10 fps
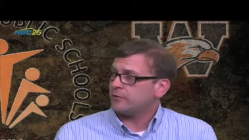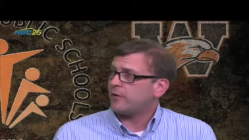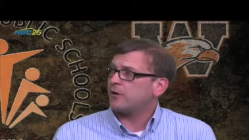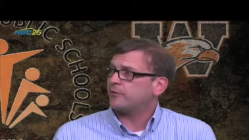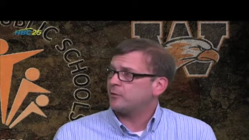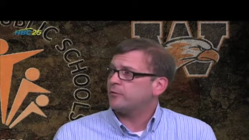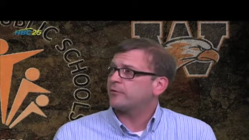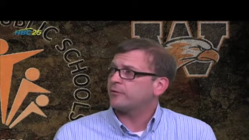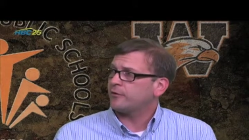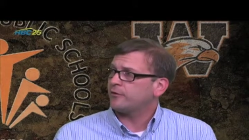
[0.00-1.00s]
If our
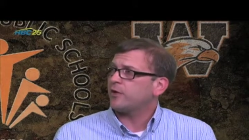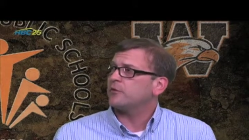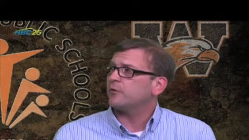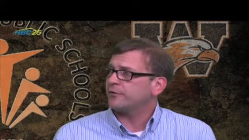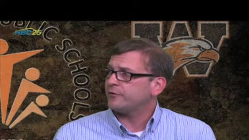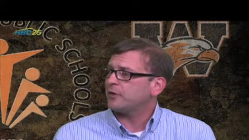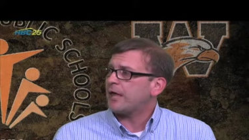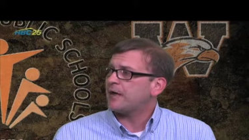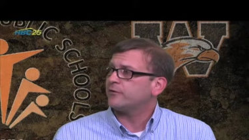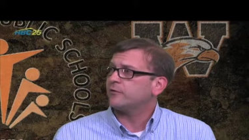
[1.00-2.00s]
students are successful in these
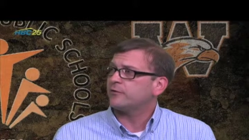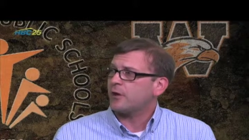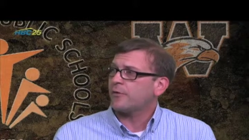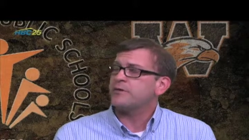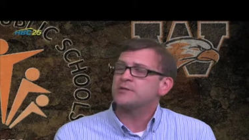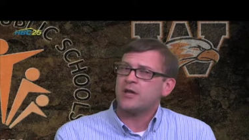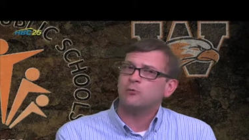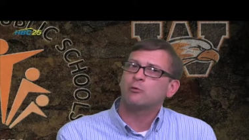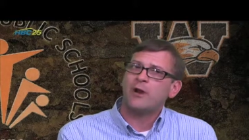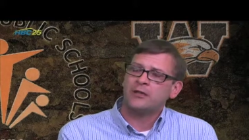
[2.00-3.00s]
classes, Southeast
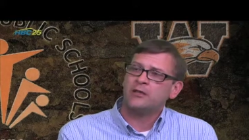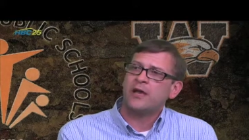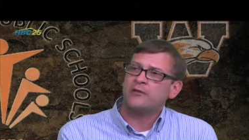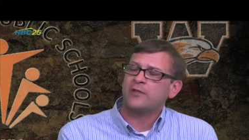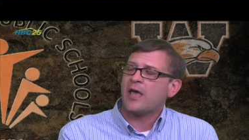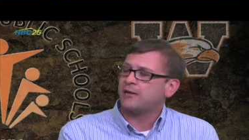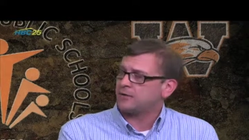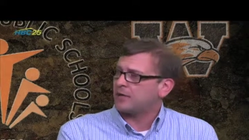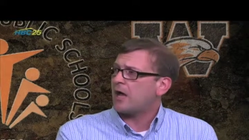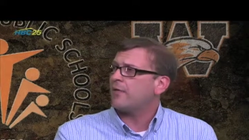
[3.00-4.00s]
Tech will recognize that
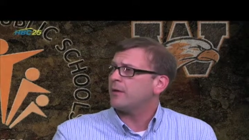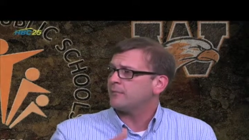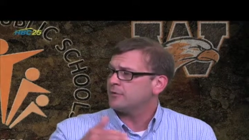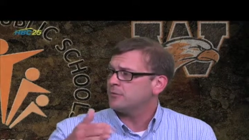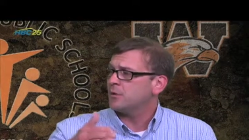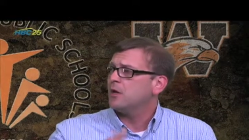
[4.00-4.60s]
and allow them to